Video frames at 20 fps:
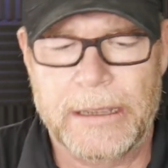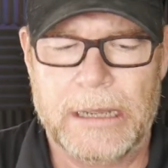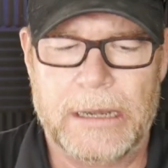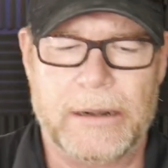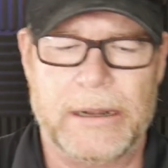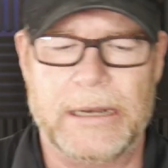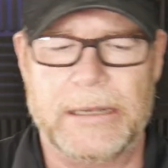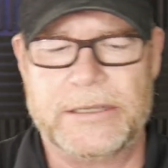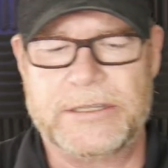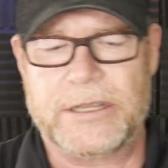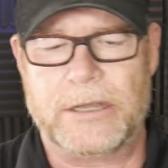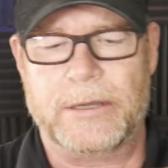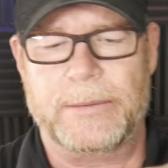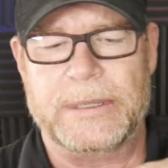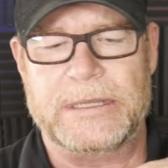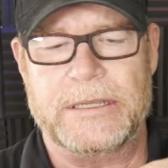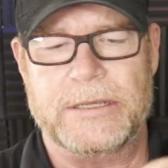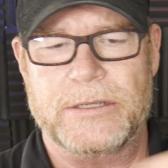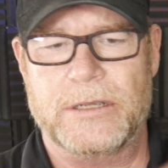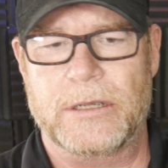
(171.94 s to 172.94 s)
All right, let's talk
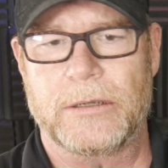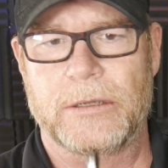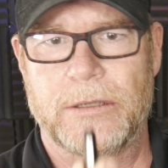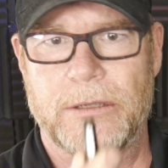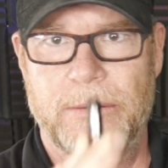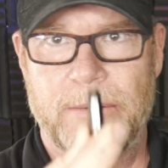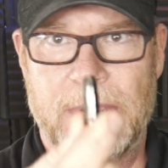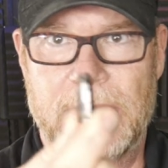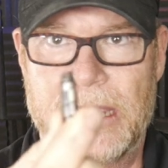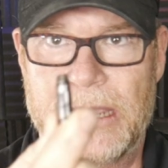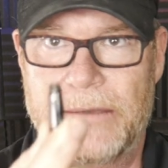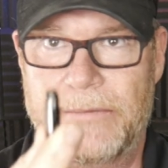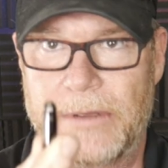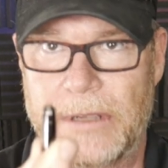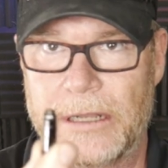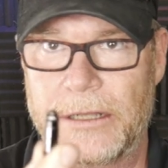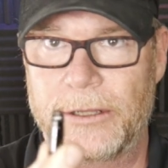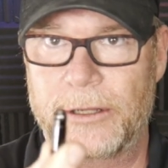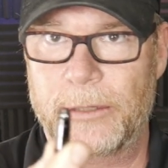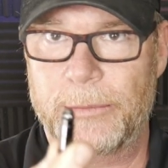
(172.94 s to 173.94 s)
about this. You
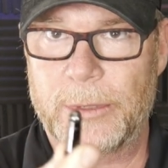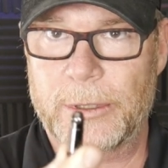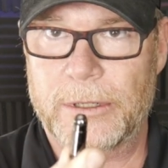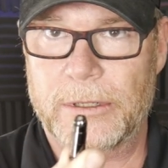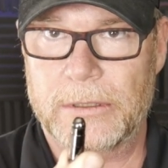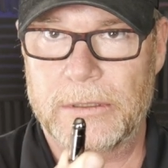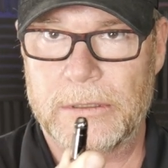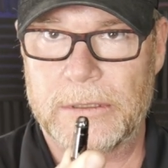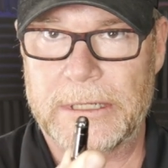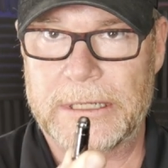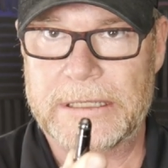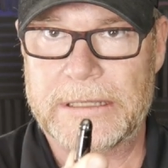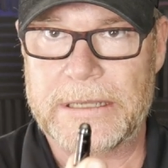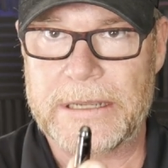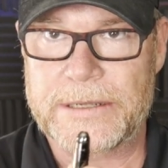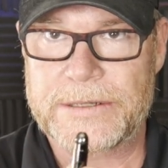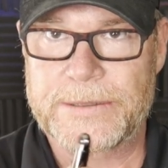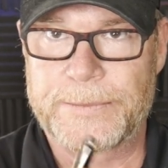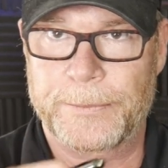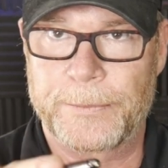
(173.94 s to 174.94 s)
have a little booger like
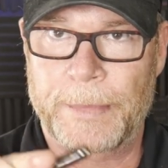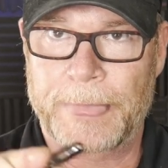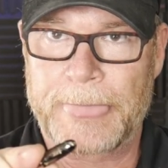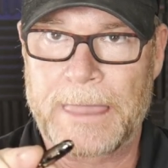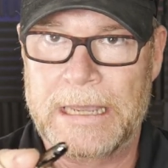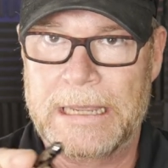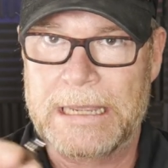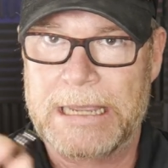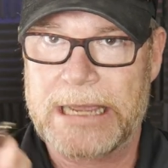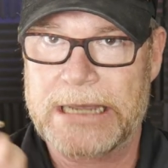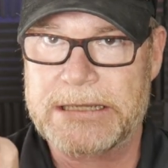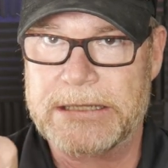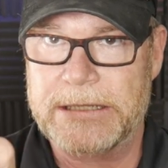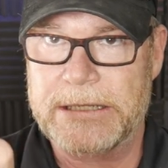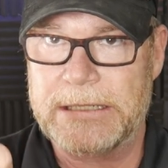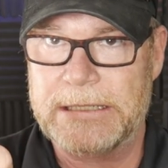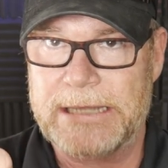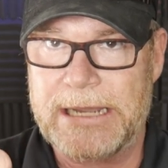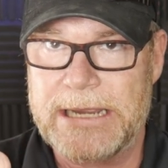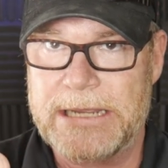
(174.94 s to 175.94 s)
this. It has a
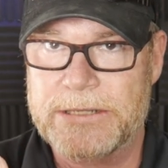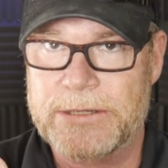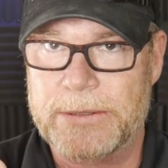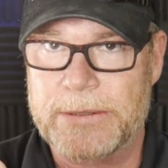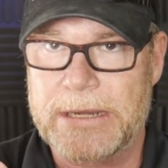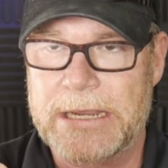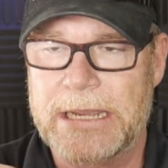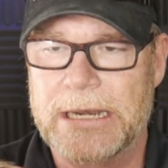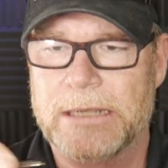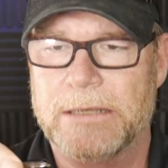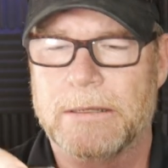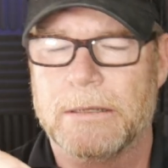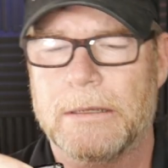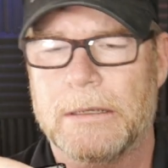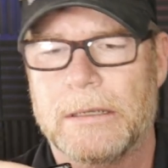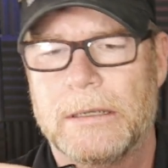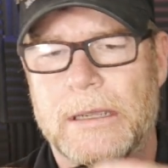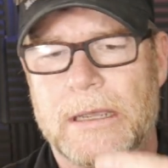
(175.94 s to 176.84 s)
little laser in it. it.